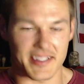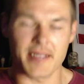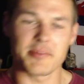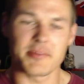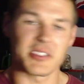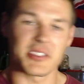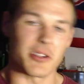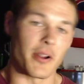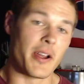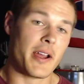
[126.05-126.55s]
I'm
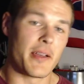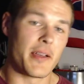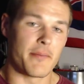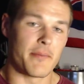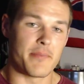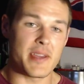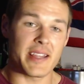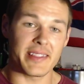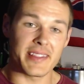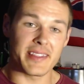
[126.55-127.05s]
sorry,
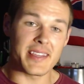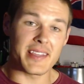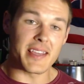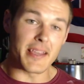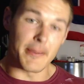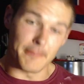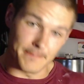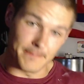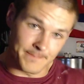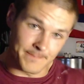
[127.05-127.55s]
beat
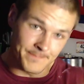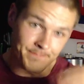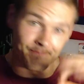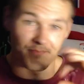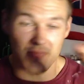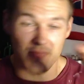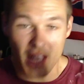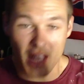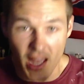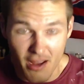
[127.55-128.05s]
the
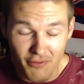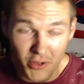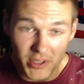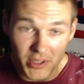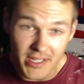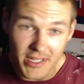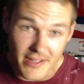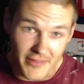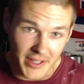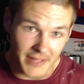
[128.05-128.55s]
ever
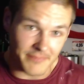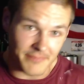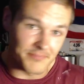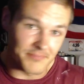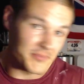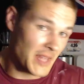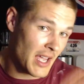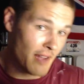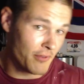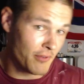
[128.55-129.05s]
living,
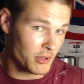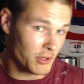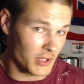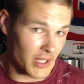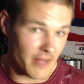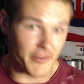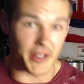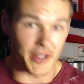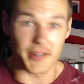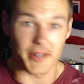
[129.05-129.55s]
ever
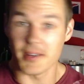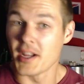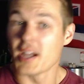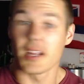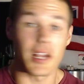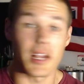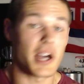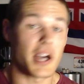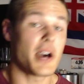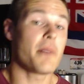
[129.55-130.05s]
loving,
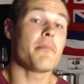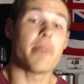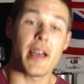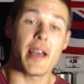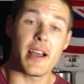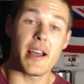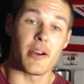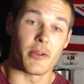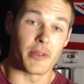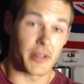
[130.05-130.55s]

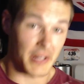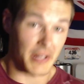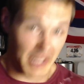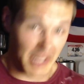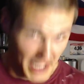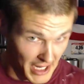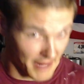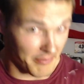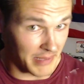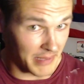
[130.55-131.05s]
compound,
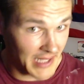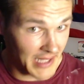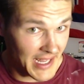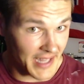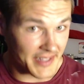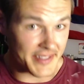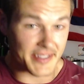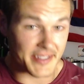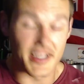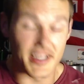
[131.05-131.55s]

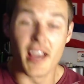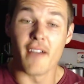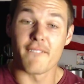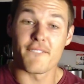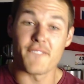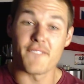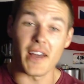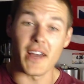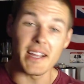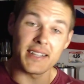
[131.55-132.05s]
complex,
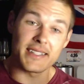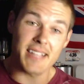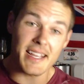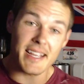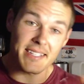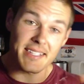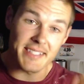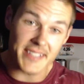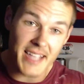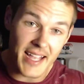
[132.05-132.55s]
fighting
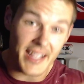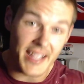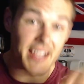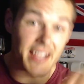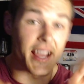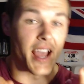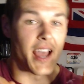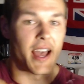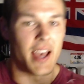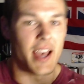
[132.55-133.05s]
Texas
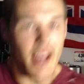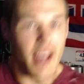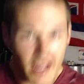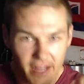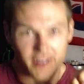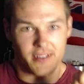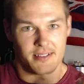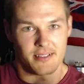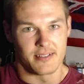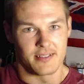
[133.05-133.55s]
Aggie
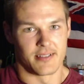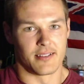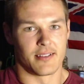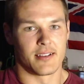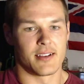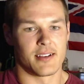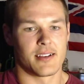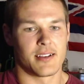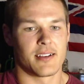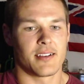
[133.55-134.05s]
hell
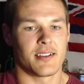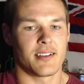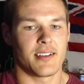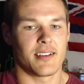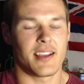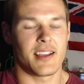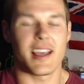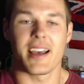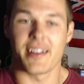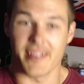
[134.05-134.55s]

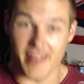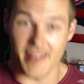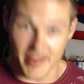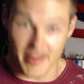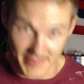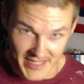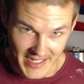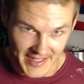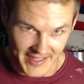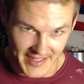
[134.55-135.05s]
out of them
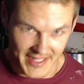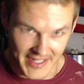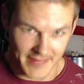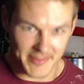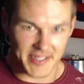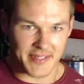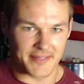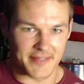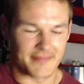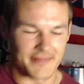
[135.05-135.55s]

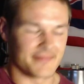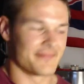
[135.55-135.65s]
T-Sips.